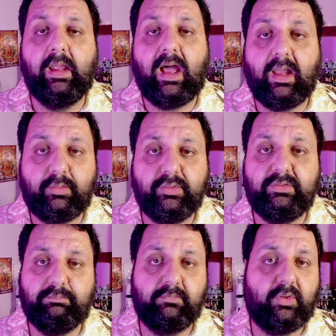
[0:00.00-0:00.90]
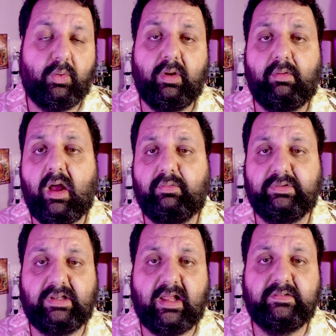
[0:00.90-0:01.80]
I could go
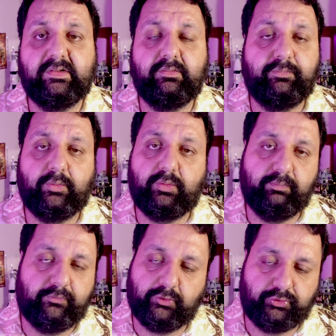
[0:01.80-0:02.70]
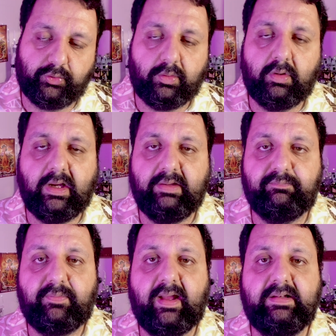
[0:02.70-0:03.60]
around London for sure
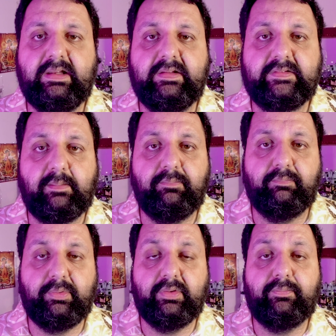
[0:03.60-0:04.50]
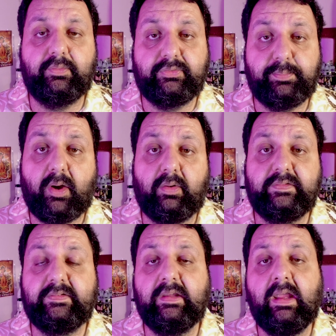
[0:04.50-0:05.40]
and finding some beautiful
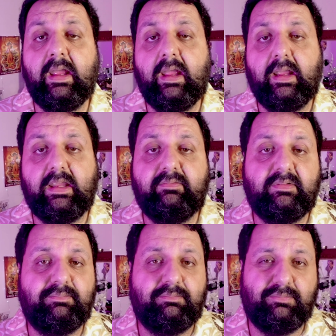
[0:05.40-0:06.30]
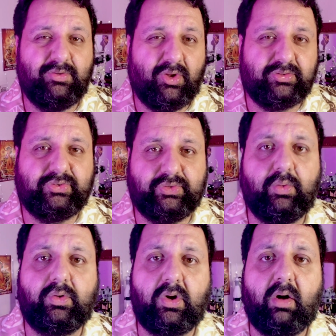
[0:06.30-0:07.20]
spots, even not
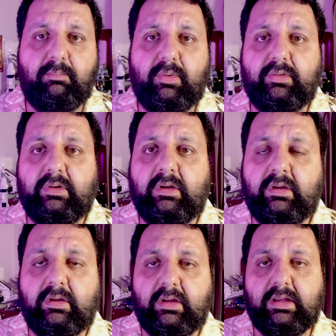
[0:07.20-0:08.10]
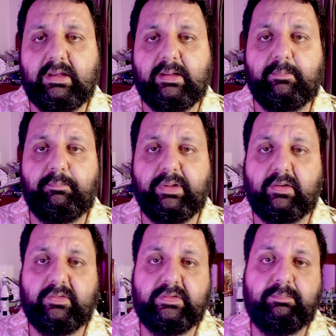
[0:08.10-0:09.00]
so common
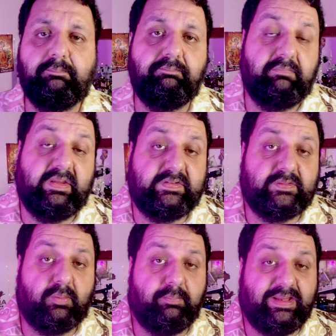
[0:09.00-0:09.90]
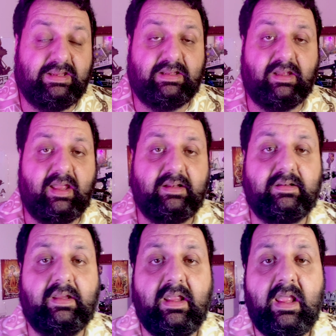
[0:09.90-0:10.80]
because it's so big,
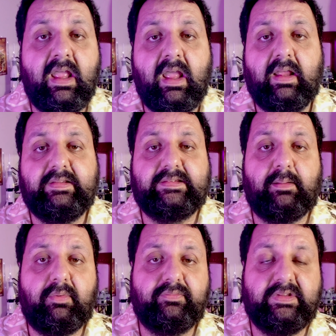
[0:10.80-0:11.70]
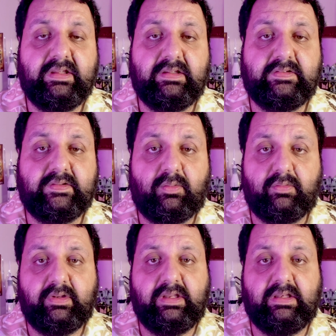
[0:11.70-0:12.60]
and some of the
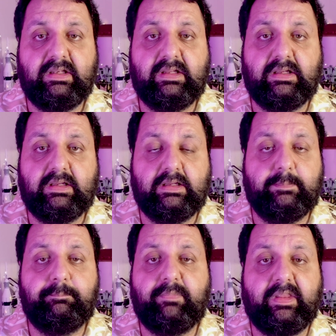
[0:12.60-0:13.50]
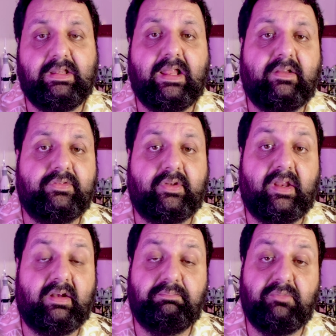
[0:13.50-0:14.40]
zone in London
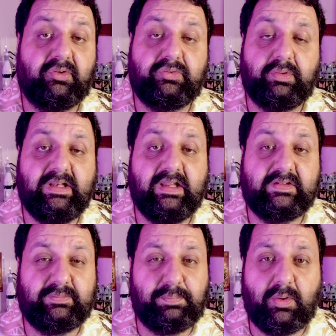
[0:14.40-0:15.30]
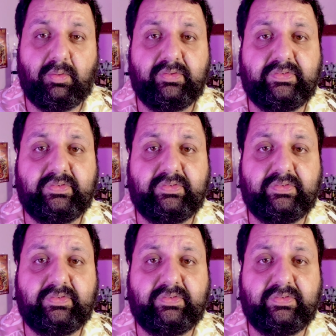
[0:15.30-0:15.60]
are not really explored